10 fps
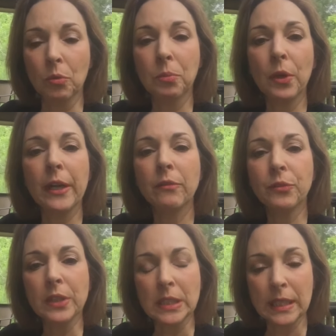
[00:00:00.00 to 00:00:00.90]
We're praying
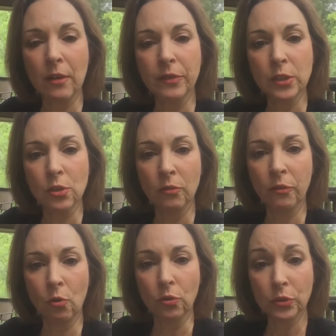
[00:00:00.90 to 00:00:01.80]
for the salvation of
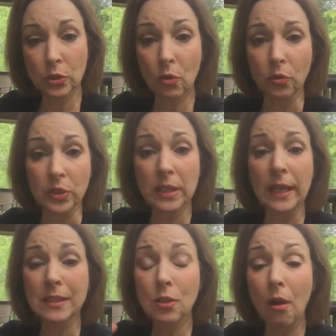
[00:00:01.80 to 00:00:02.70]
souls.
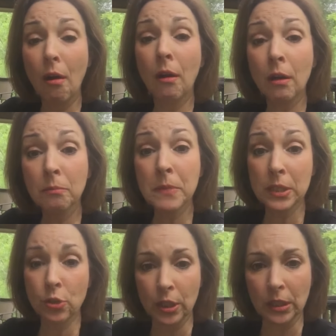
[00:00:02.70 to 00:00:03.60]
That's our
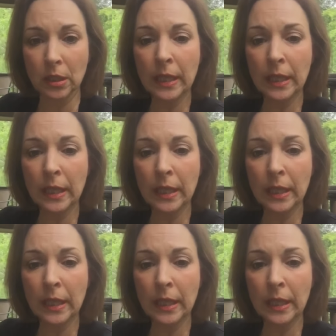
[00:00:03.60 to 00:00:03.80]
mission.